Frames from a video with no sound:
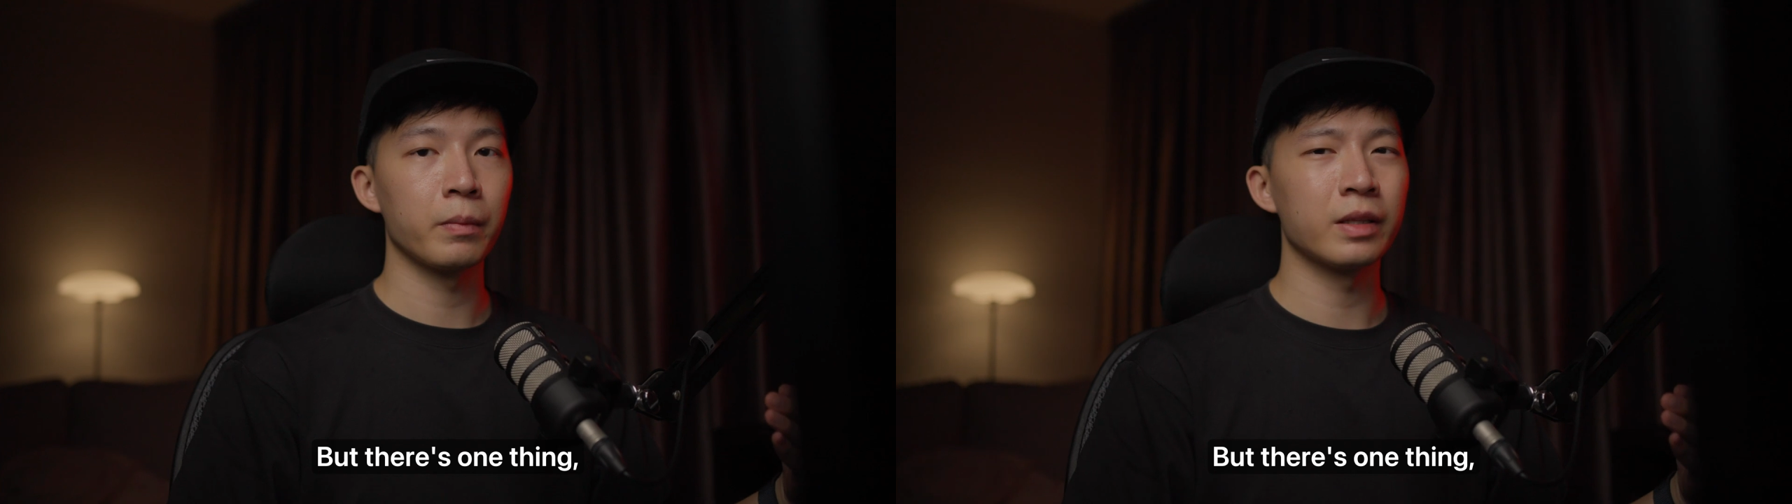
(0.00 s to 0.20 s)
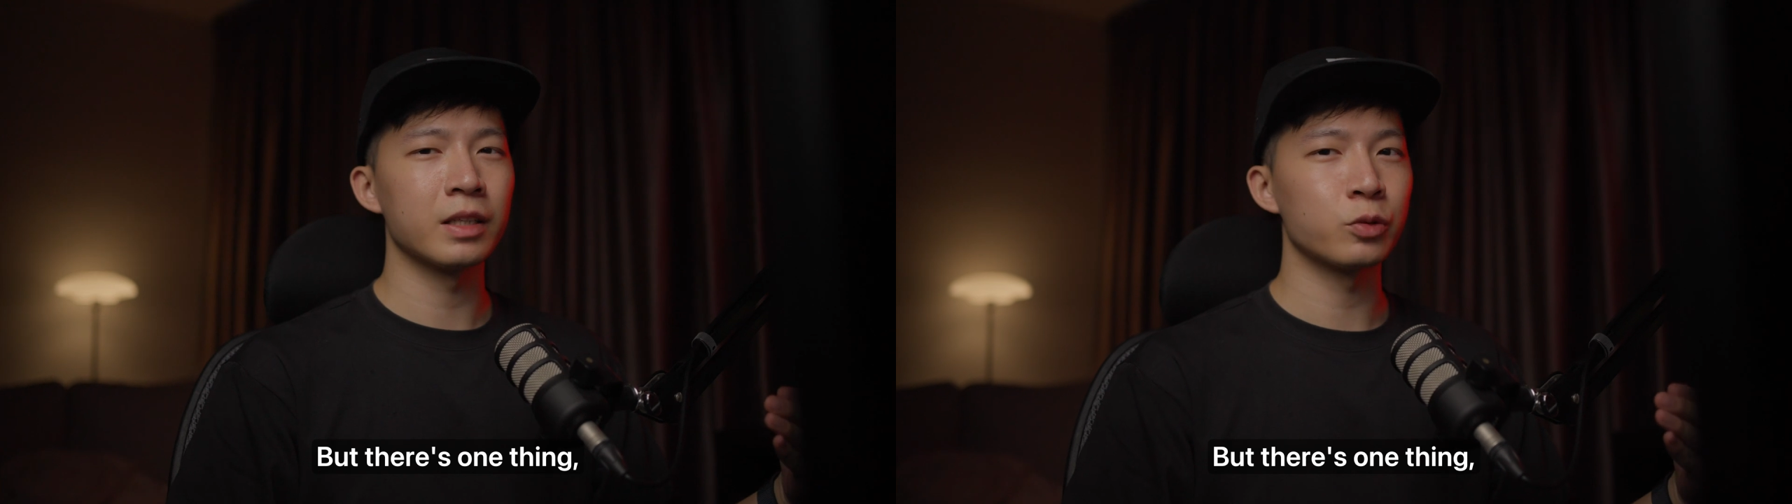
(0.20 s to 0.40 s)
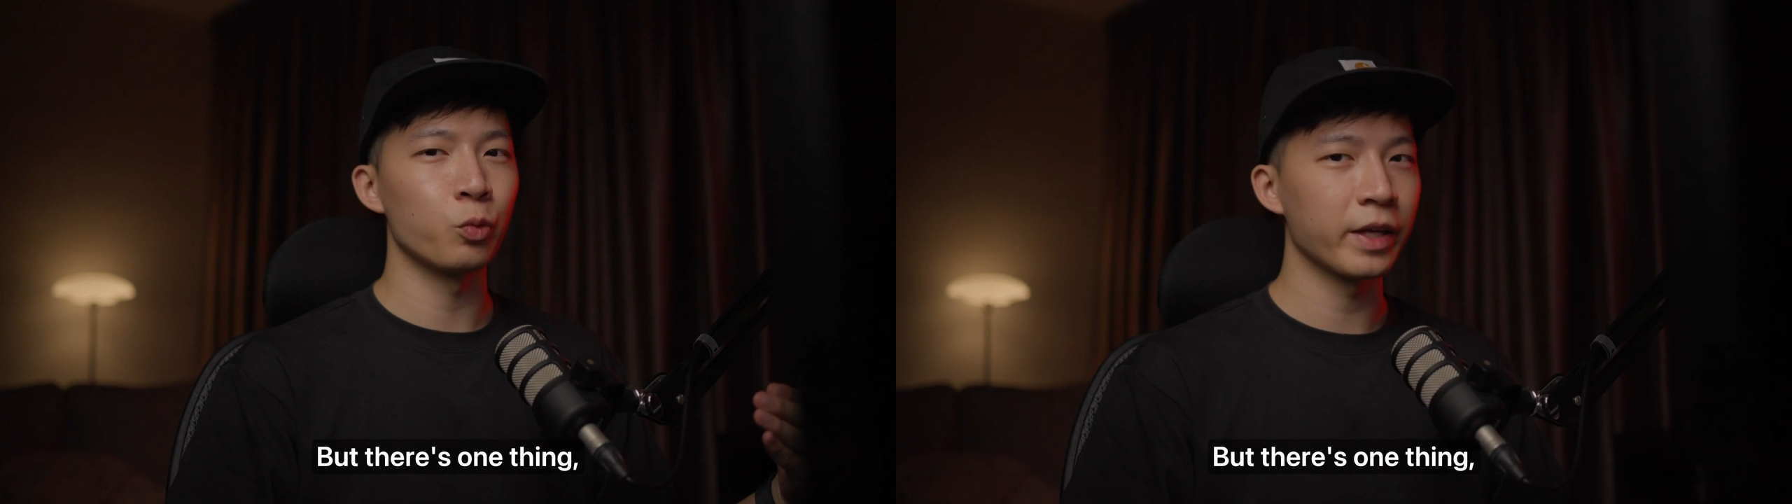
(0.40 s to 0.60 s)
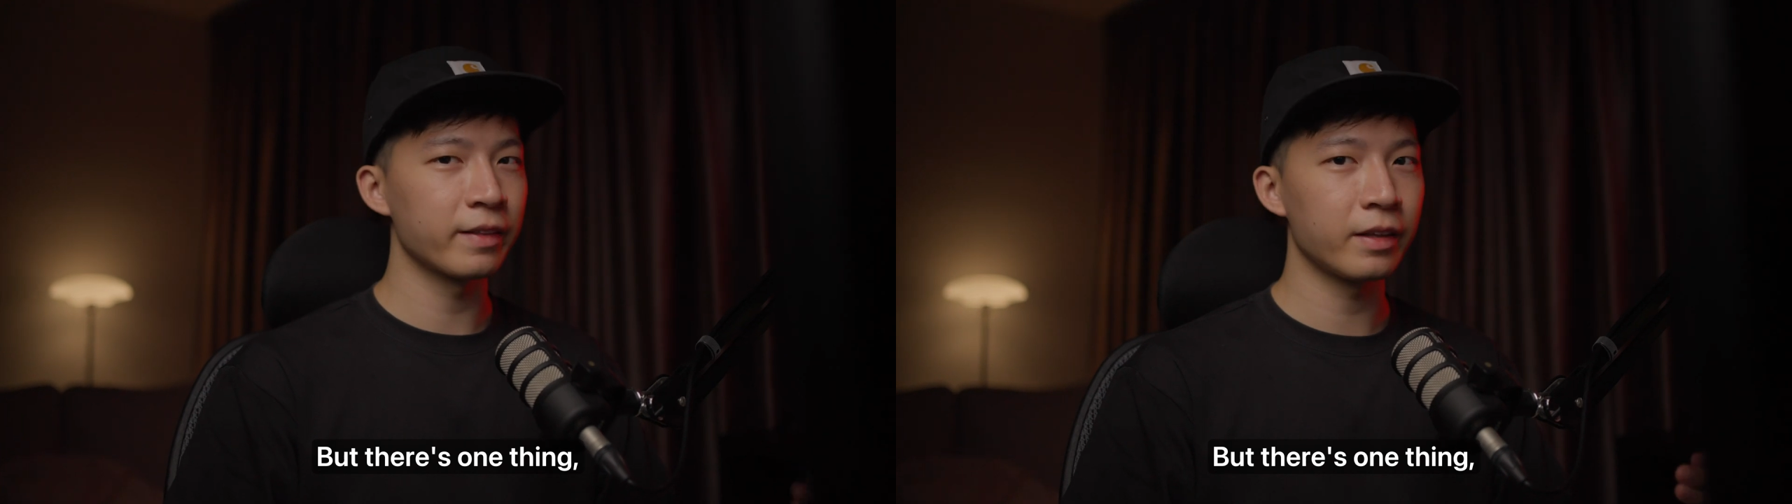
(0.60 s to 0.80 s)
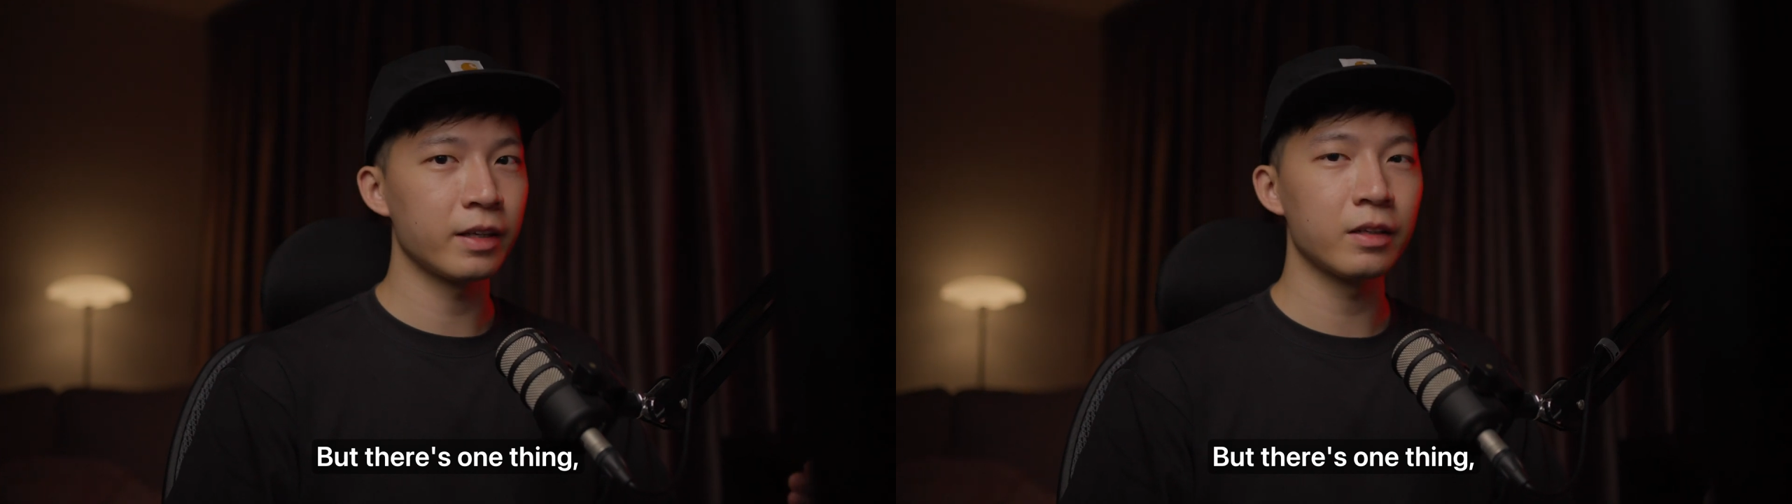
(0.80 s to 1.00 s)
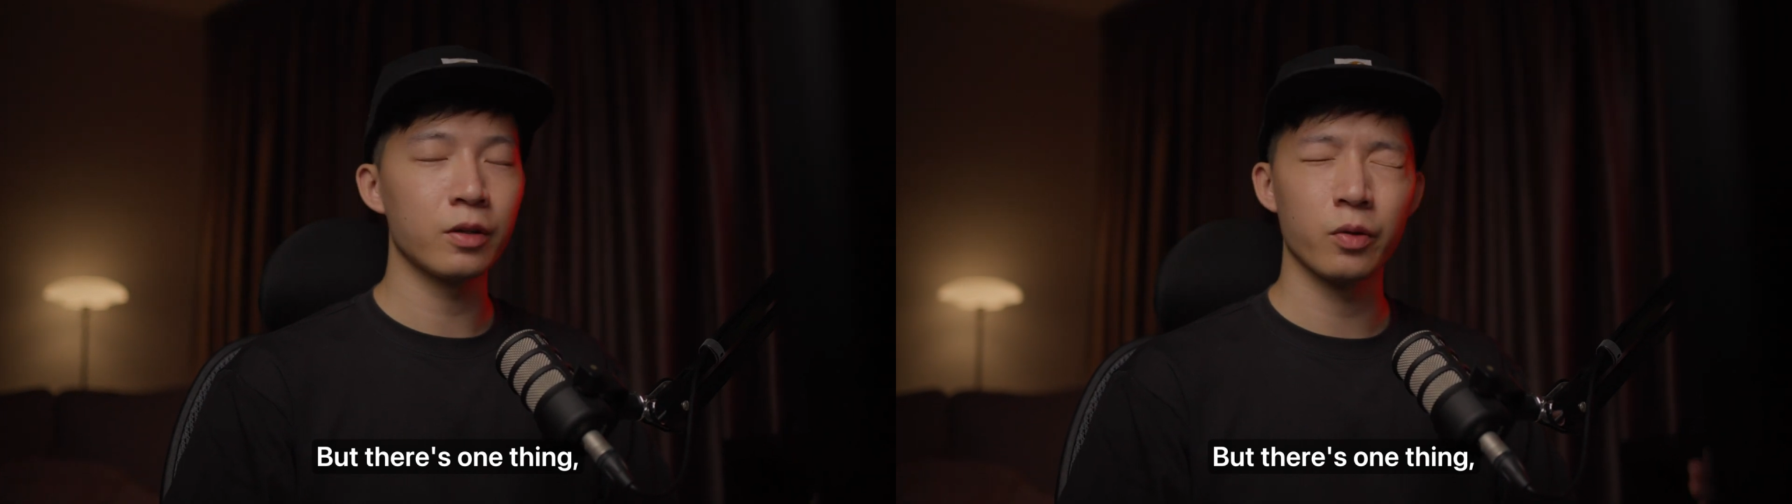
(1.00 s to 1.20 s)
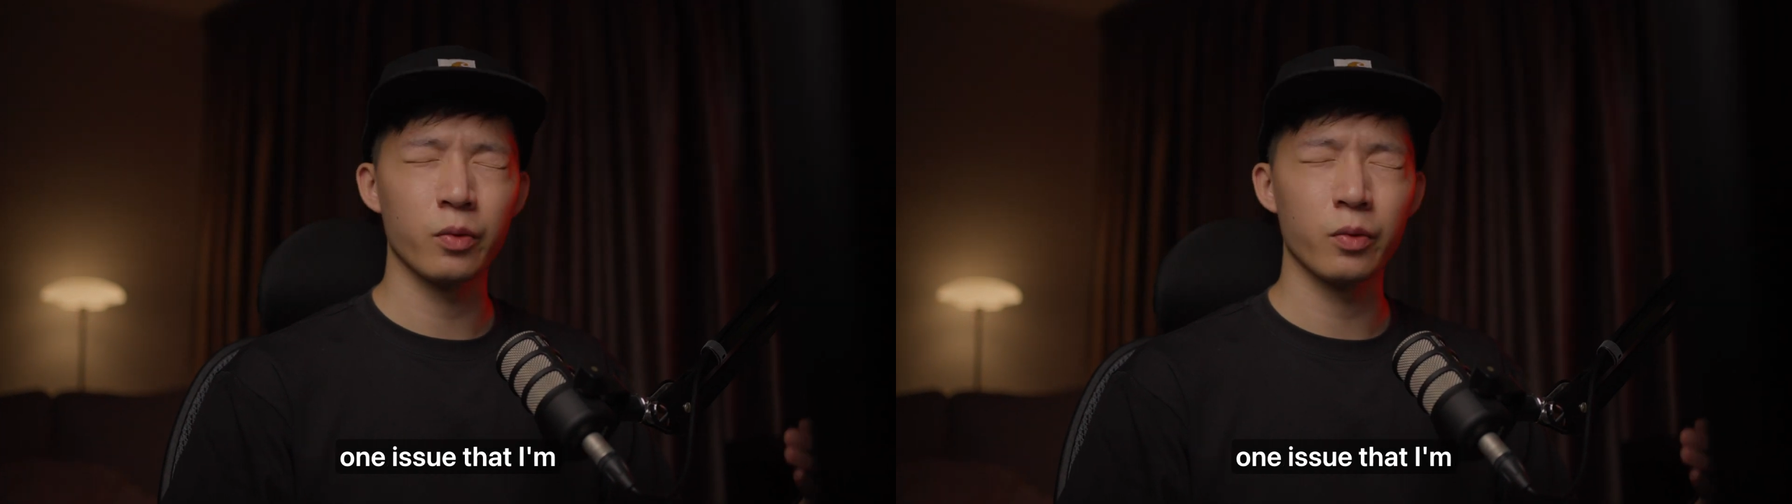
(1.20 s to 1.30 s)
But there's one thing,